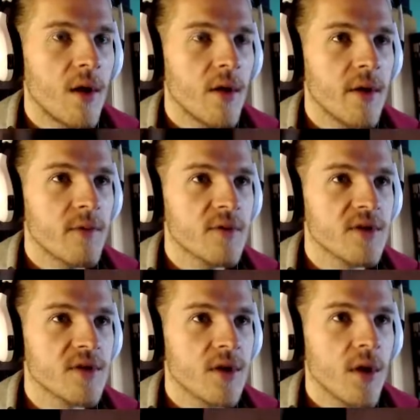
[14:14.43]
That was.
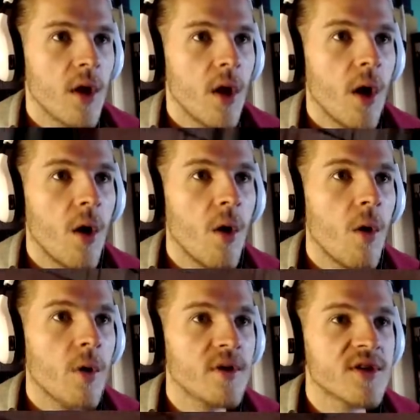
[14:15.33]

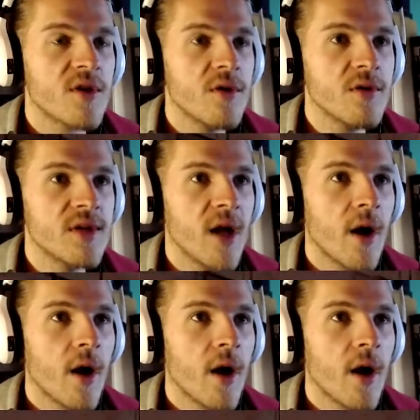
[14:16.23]
Oh, the schools are.